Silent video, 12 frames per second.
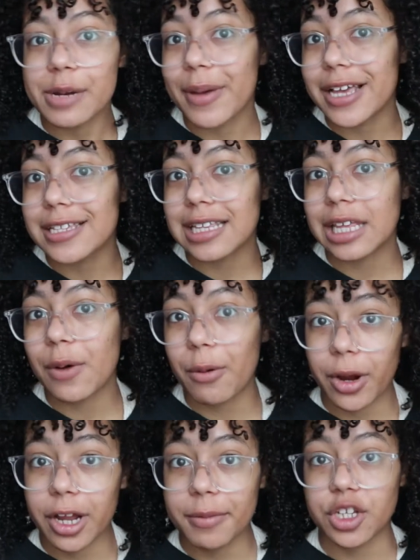basically what
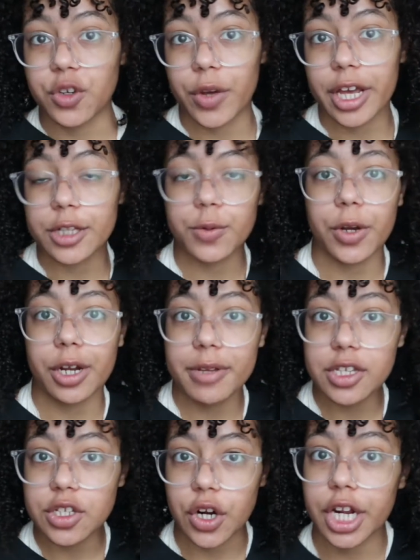we're going to be doing is we're going to
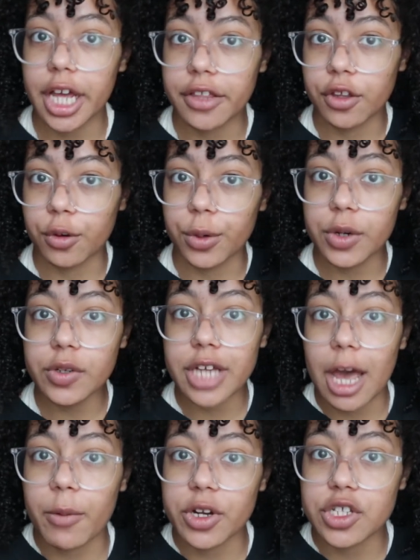be starting at the root
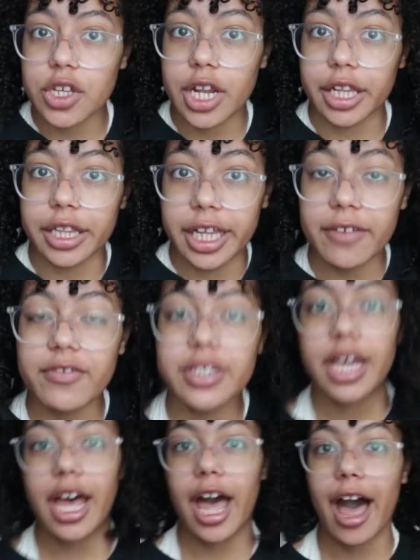and we're just going to
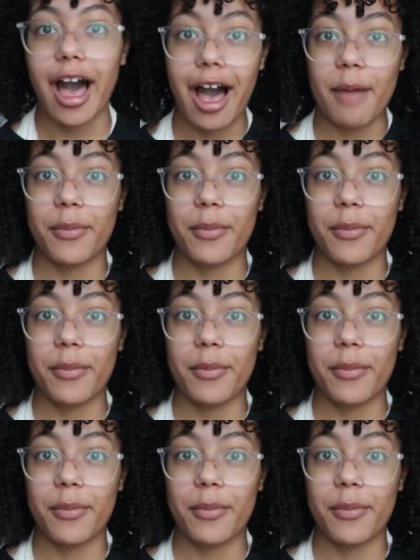lift up.